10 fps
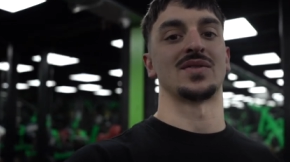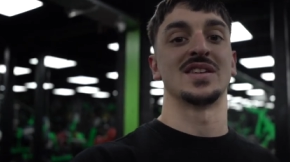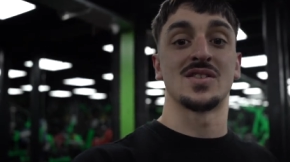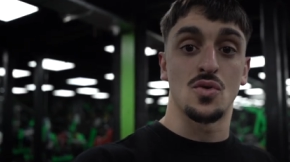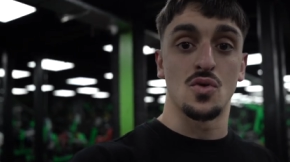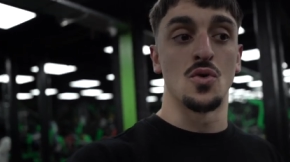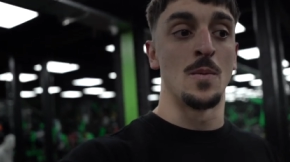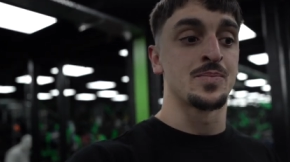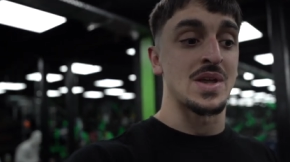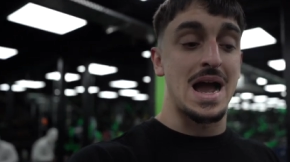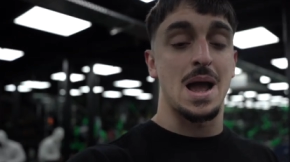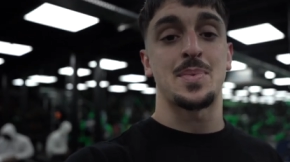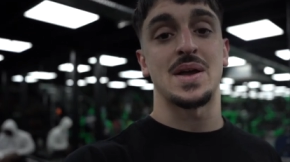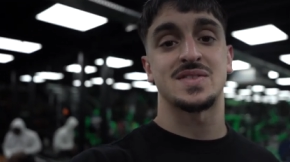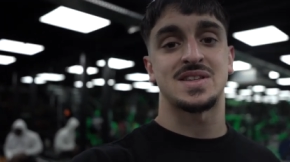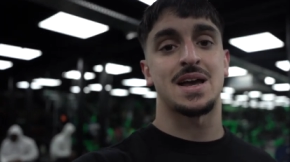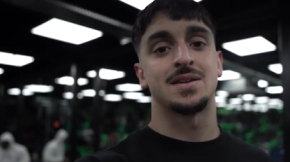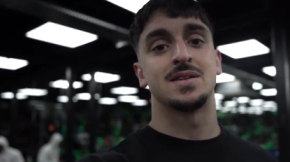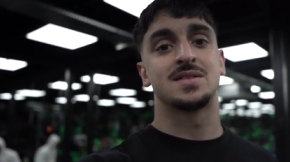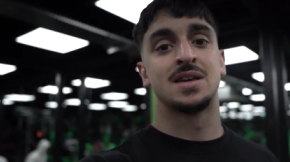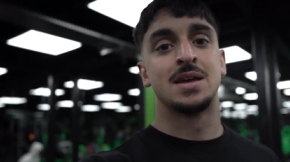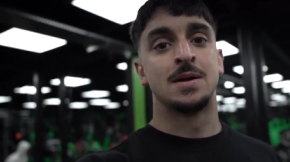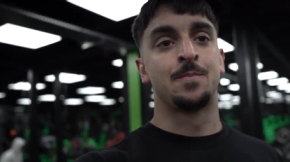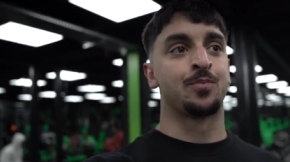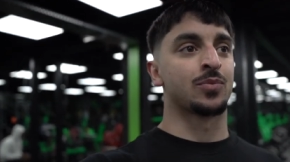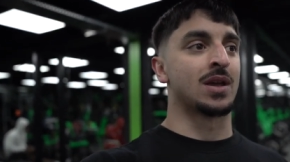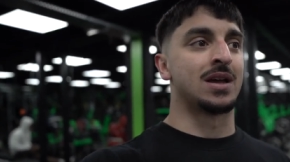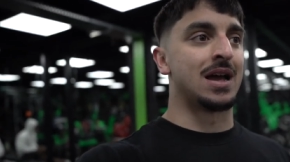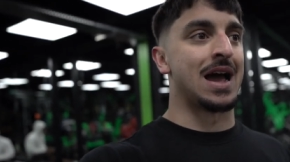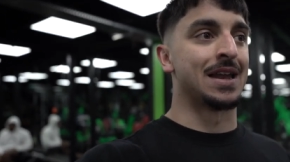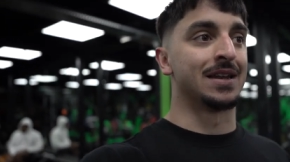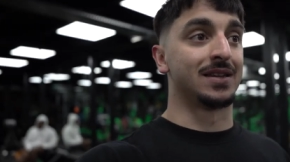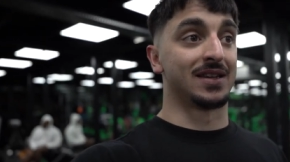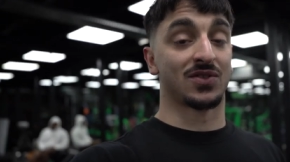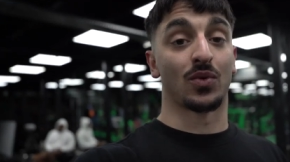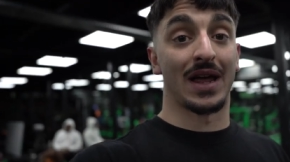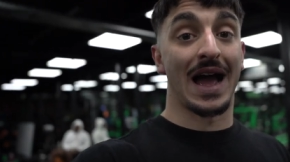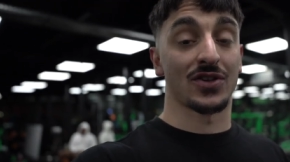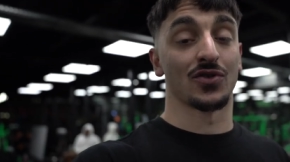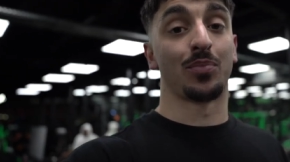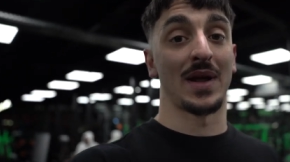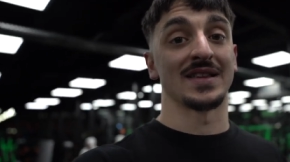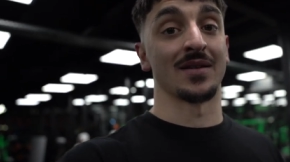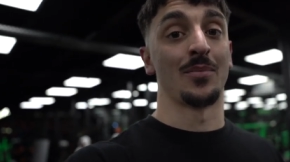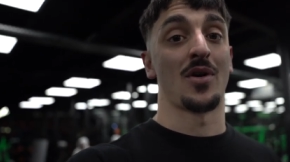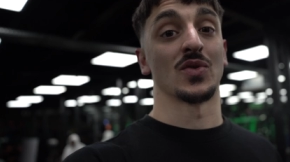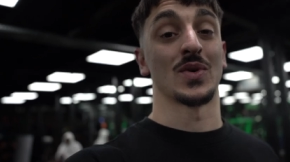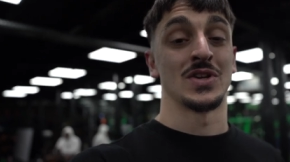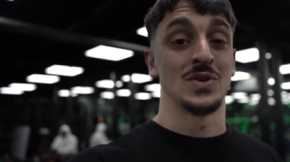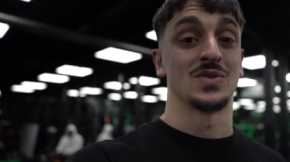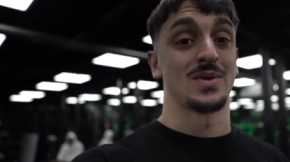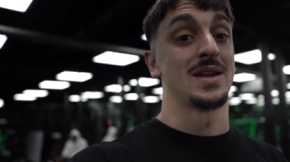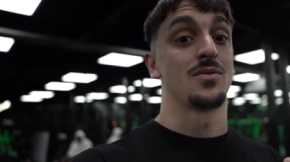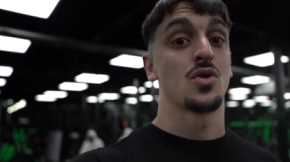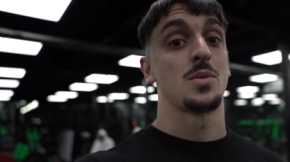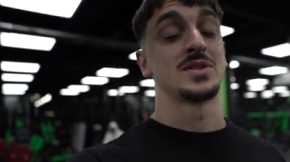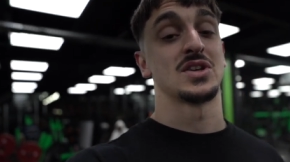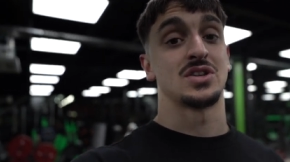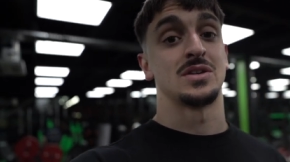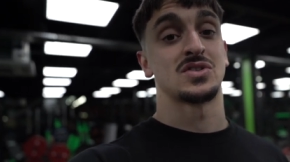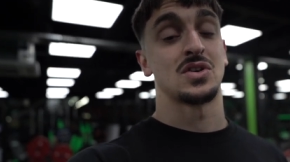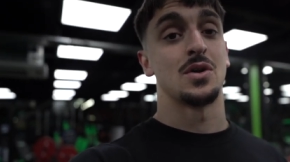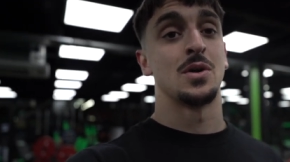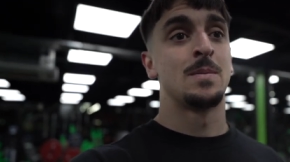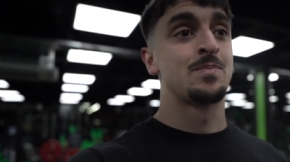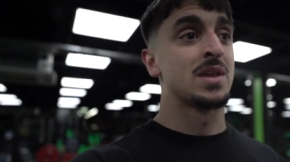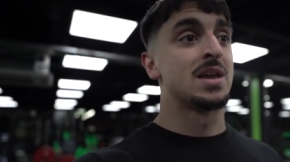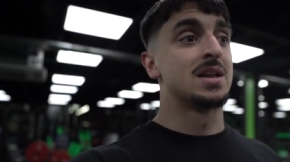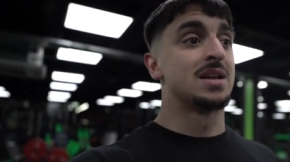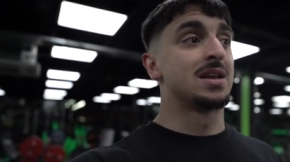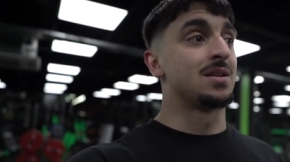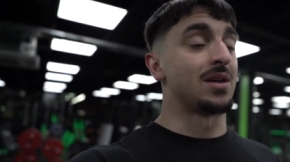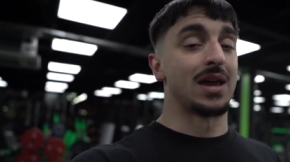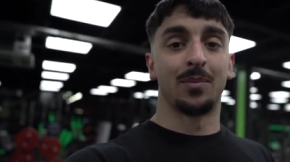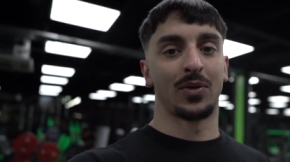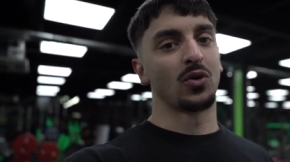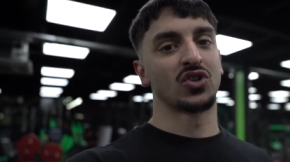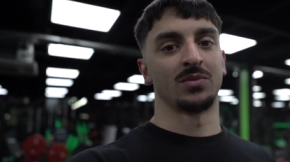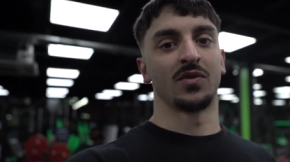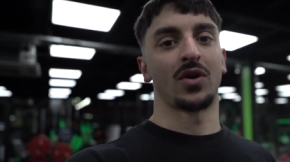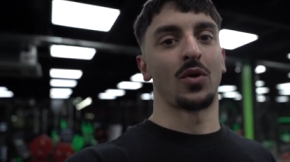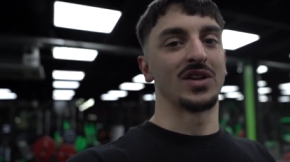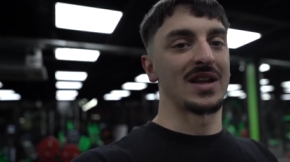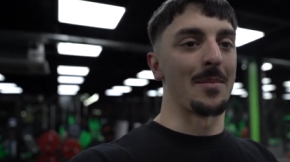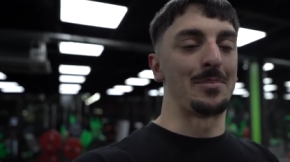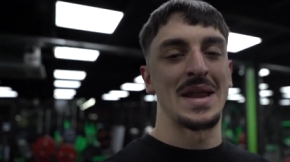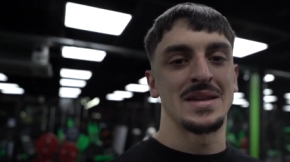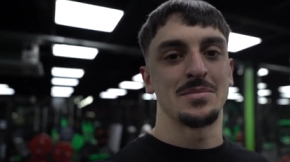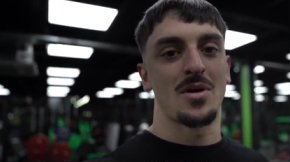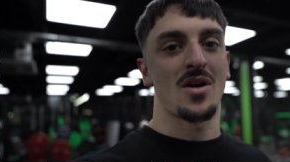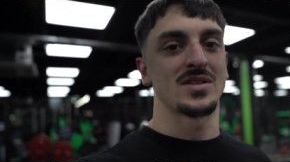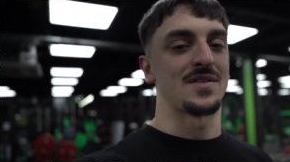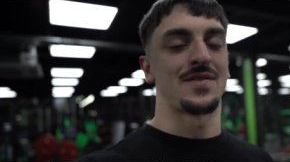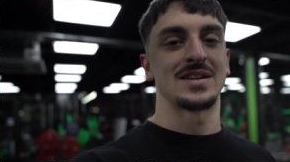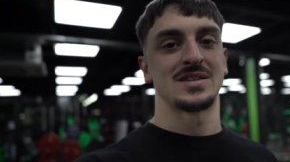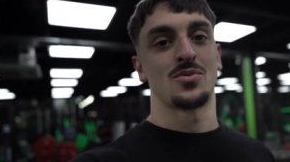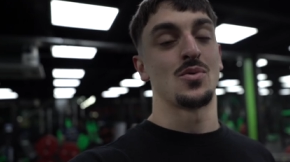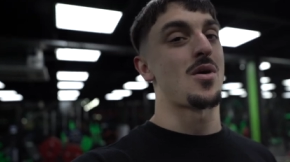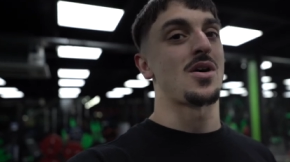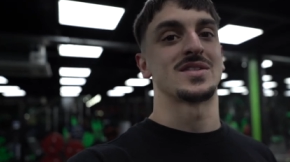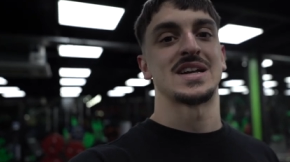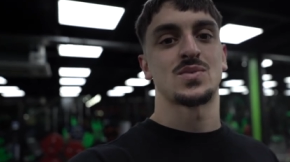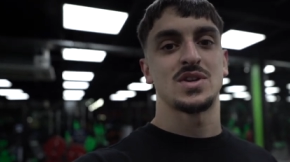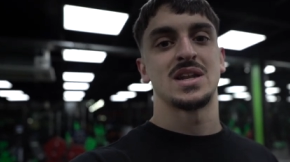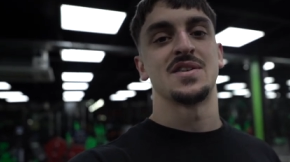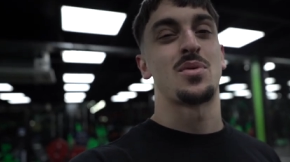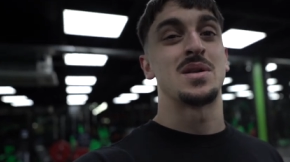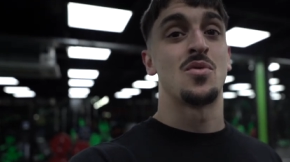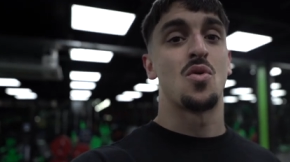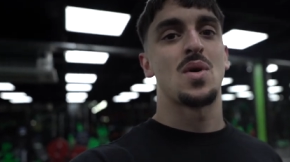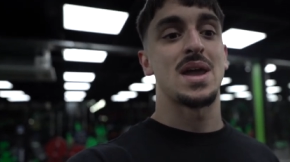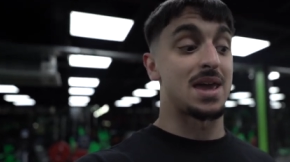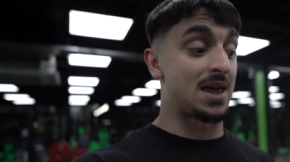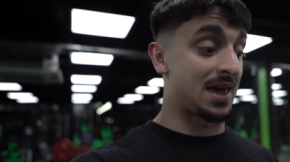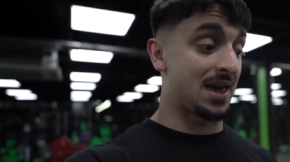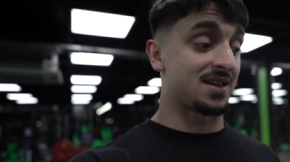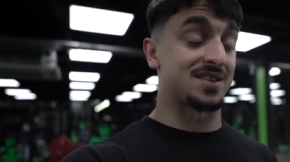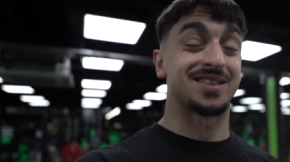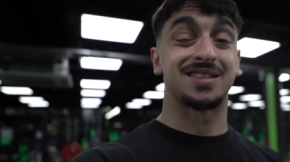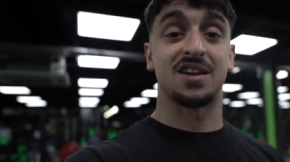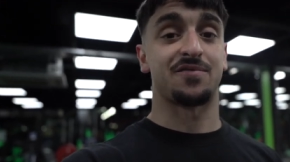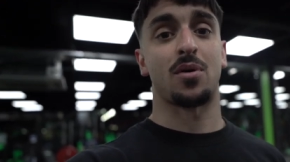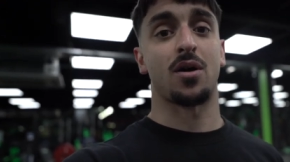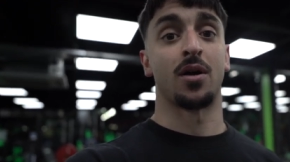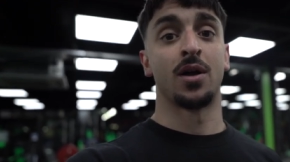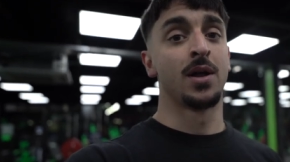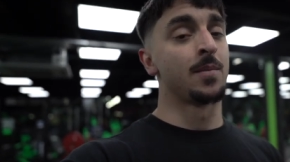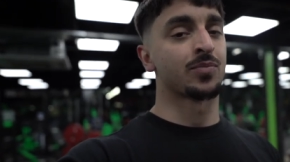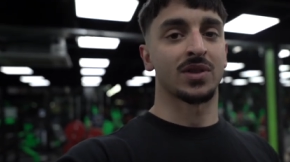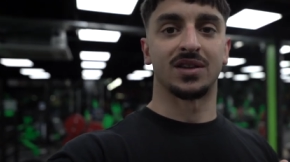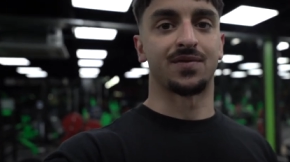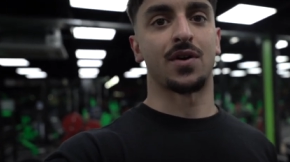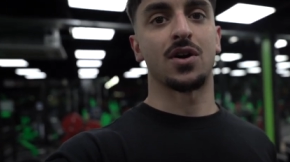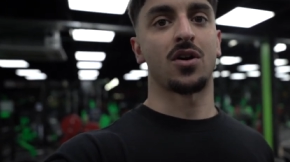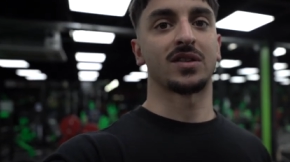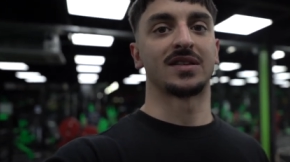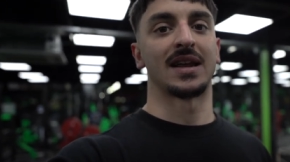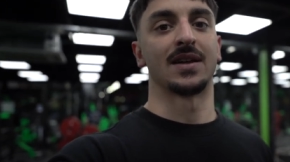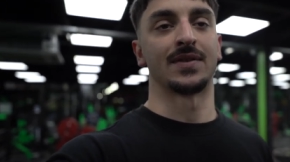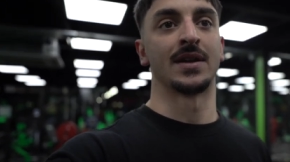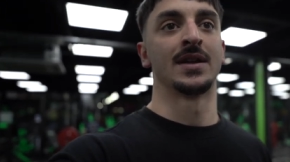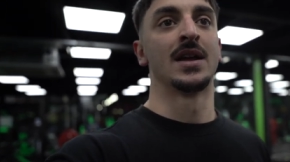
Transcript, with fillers: So these are all IPF standards, and this is what the actual plates and bars we're going to use in the real competition. So in Pure Gym, you've got all these like bendy bars, these flexible bars. That's why you can lift probably more weight. Here, it's a stiff bar. It's very hard to deadlift in.